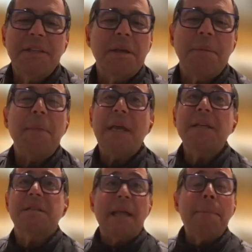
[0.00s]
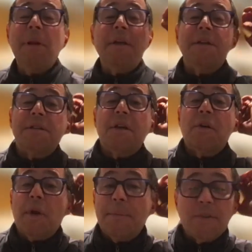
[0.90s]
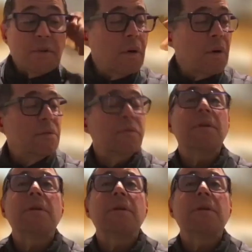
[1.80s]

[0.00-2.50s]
it's amazing. That plugin is incredible. It's called